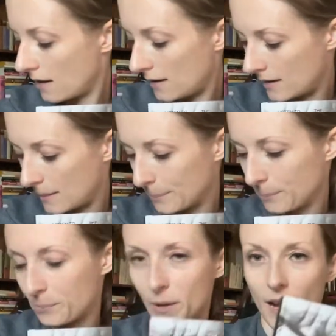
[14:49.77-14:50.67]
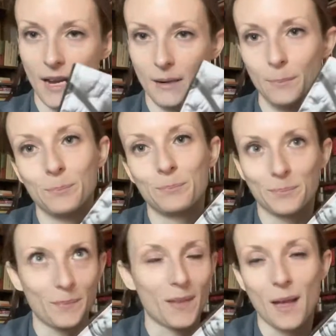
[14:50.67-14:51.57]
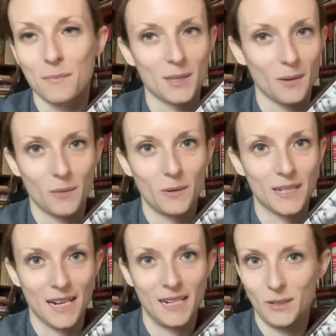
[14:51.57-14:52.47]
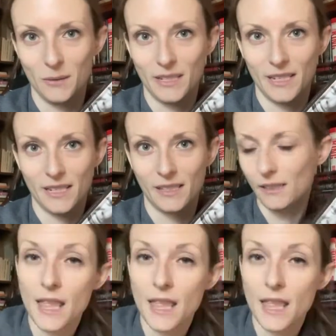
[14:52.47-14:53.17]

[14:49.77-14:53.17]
But I am so excited to read this.